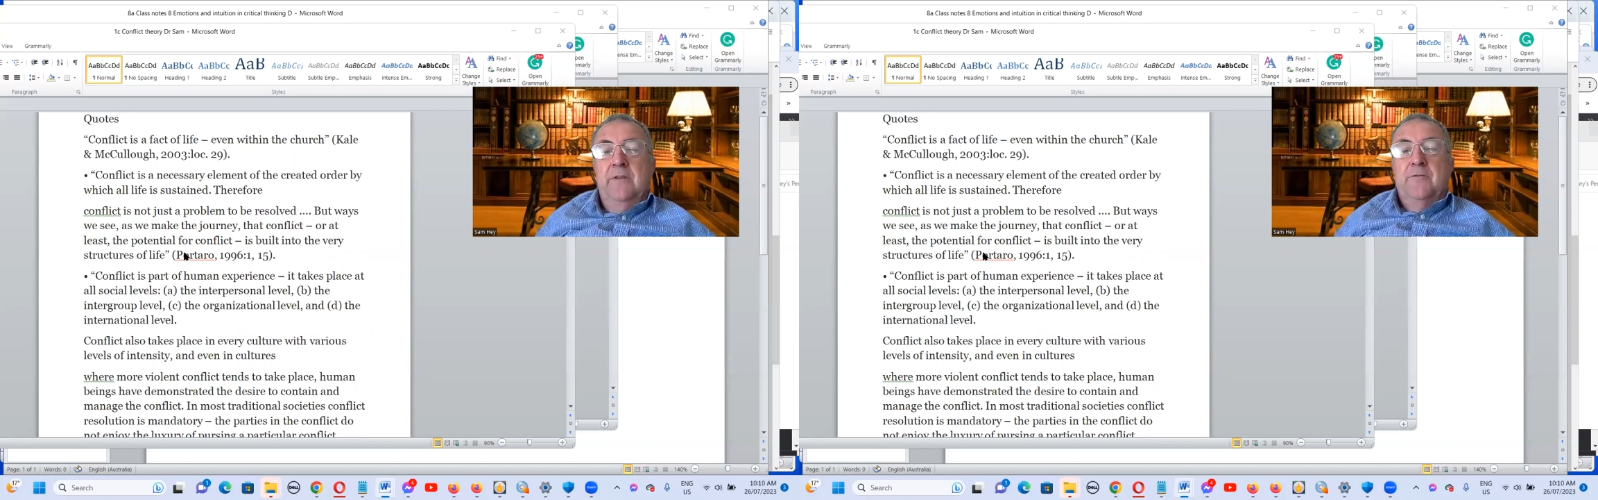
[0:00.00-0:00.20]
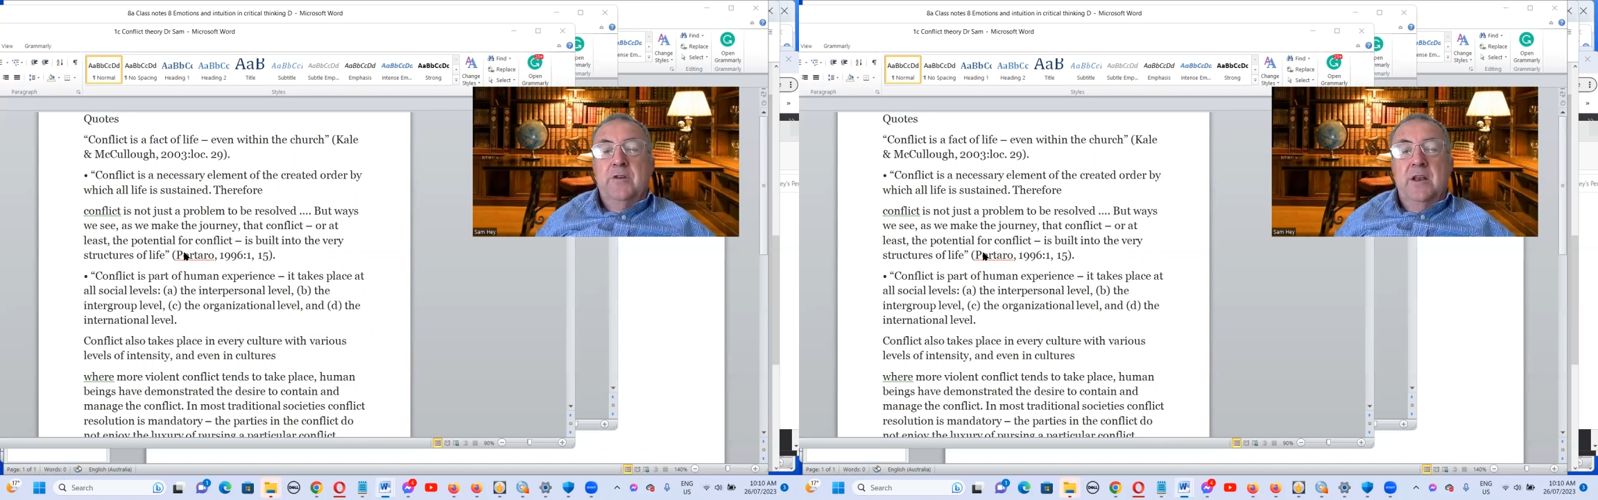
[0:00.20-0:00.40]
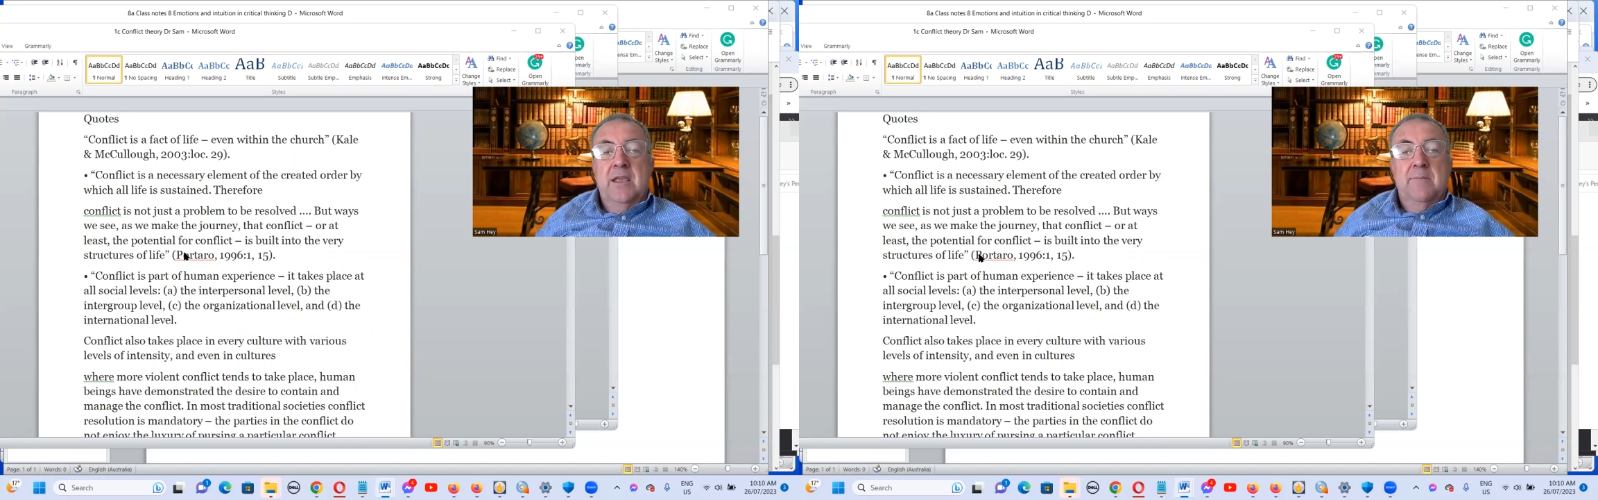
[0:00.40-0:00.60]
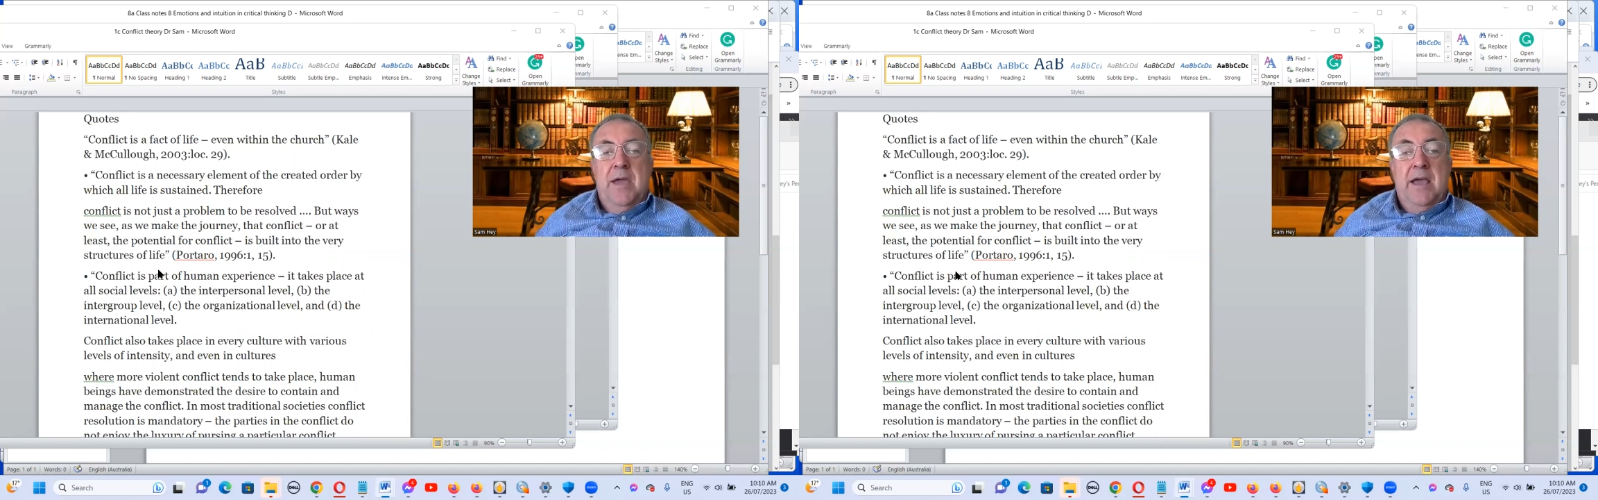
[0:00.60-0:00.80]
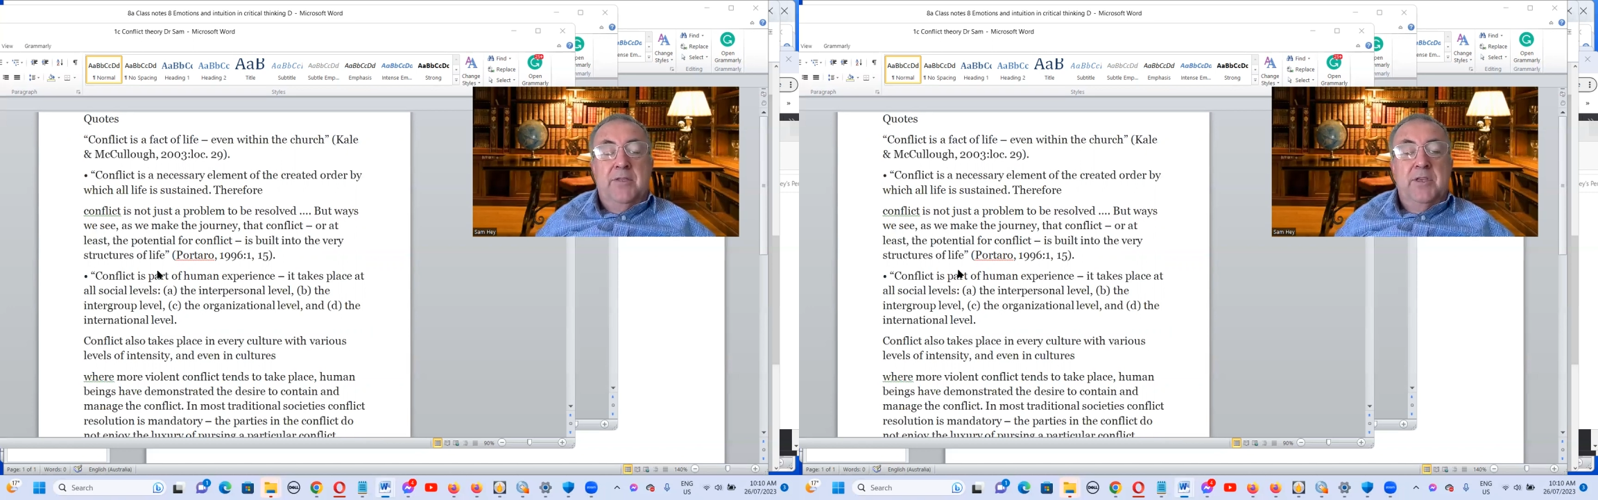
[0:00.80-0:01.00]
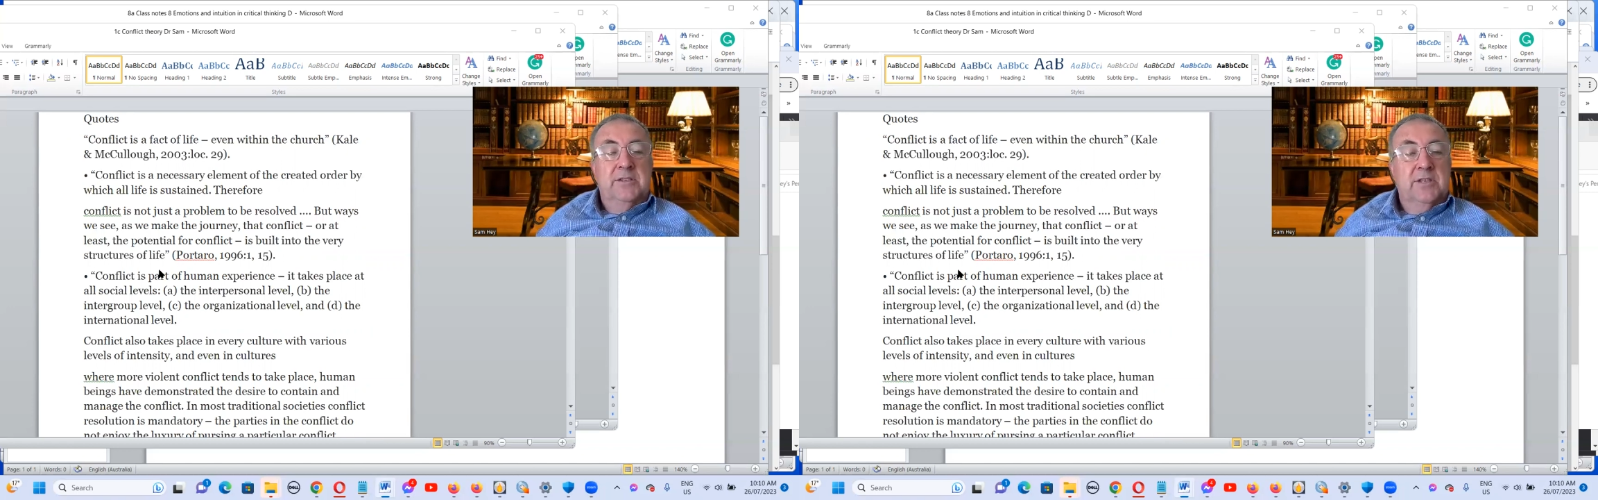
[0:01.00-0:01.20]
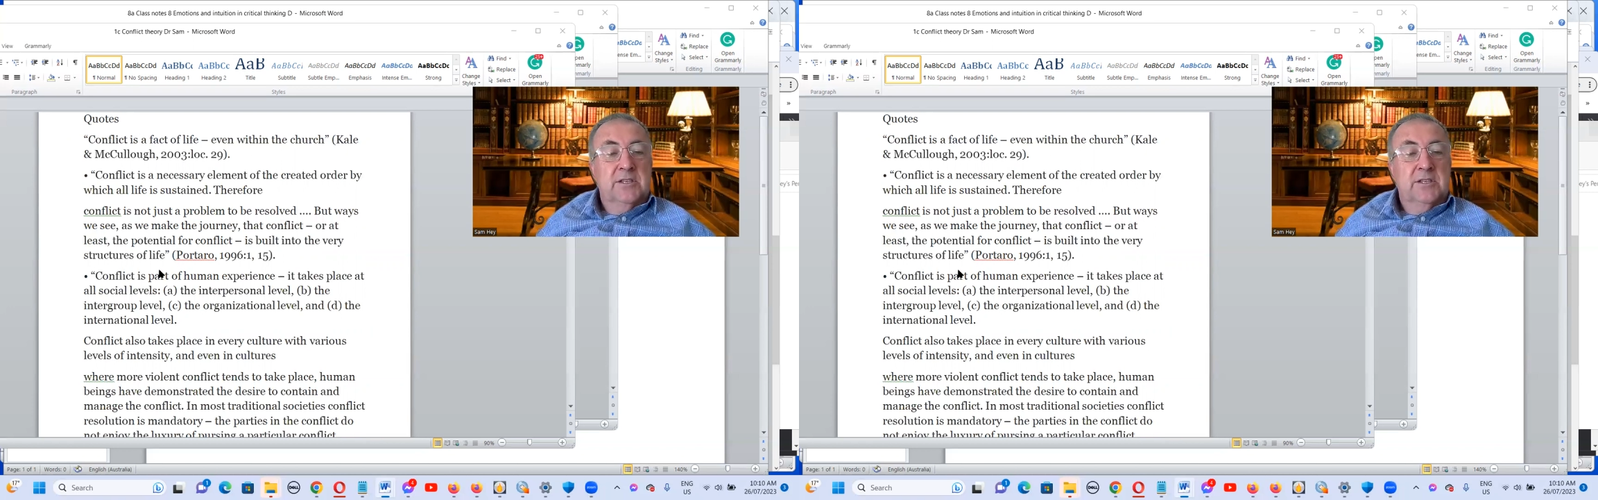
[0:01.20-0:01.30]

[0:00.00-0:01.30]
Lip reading: differently about things.